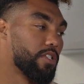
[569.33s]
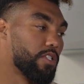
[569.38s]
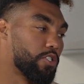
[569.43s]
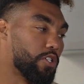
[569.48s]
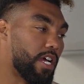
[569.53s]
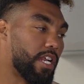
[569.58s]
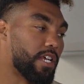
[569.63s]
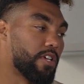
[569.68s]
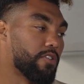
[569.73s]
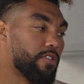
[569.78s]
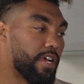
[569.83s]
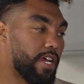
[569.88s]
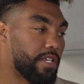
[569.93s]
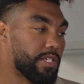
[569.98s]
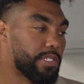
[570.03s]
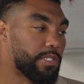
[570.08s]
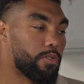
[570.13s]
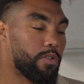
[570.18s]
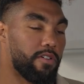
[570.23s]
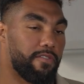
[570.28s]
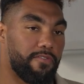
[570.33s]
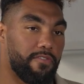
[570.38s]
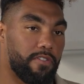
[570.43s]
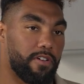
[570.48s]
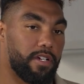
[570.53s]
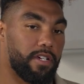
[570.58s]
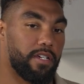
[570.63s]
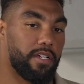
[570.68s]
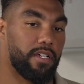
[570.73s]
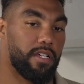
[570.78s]
try to create a
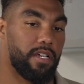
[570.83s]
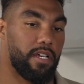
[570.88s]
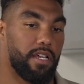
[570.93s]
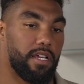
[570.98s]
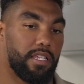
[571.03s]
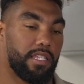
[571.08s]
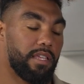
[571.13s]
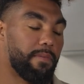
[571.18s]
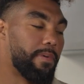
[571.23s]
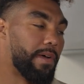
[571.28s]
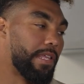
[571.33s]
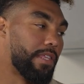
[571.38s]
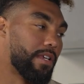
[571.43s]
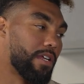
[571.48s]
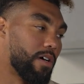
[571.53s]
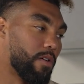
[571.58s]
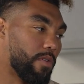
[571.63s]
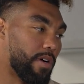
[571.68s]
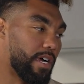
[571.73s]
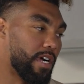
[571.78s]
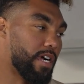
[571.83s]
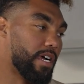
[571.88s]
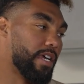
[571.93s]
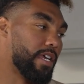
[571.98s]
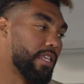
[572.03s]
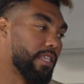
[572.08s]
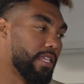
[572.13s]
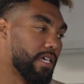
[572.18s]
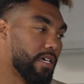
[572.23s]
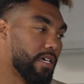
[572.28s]
storefront depending on where I end